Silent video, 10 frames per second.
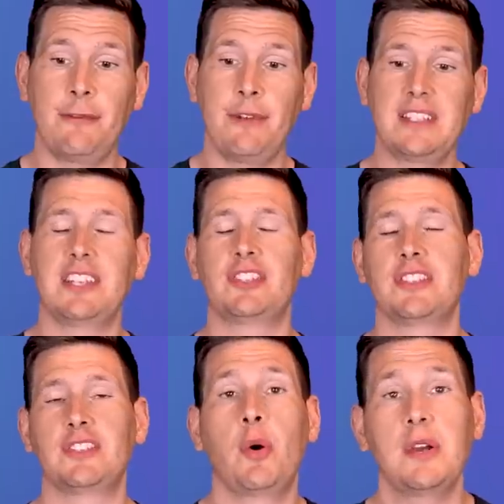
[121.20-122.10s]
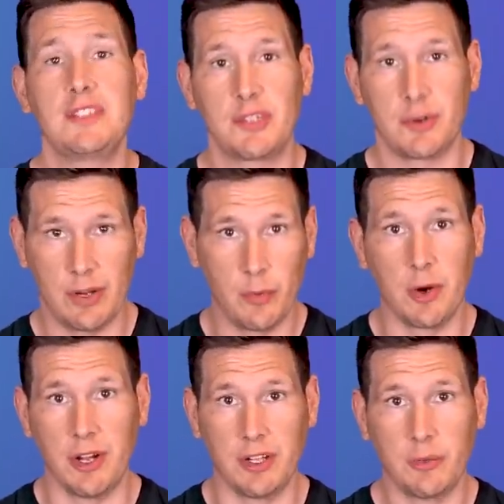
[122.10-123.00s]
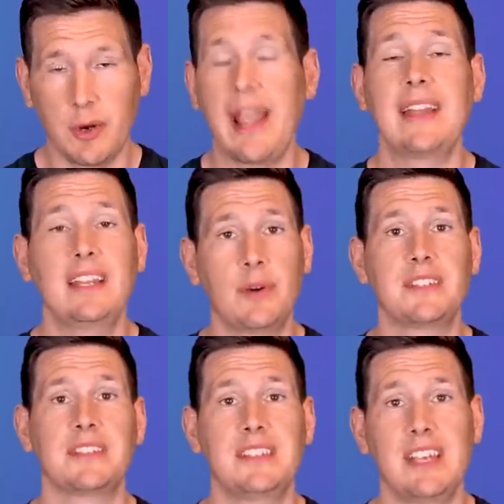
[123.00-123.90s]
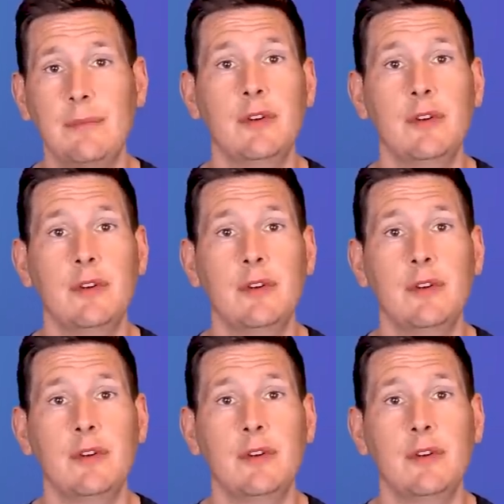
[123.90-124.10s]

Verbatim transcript: the fictitious Toy Story world, where Andy went to see a